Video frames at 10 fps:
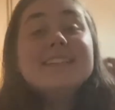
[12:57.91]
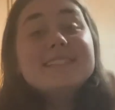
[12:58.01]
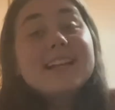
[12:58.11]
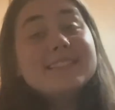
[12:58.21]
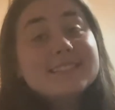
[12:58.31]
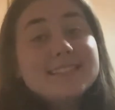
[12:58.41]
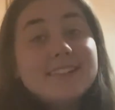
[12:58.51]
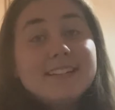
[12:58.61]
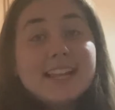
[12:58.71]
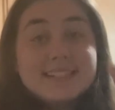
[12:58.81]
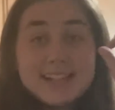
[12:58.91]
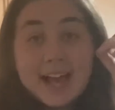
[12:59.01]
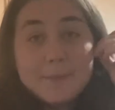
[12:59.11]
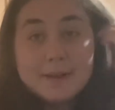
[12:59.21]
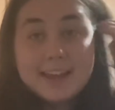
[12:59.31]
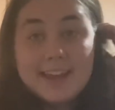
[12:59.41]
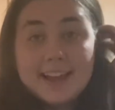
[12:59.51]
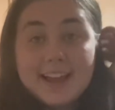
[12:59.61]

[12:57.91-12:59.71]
It's necessary that it's happening.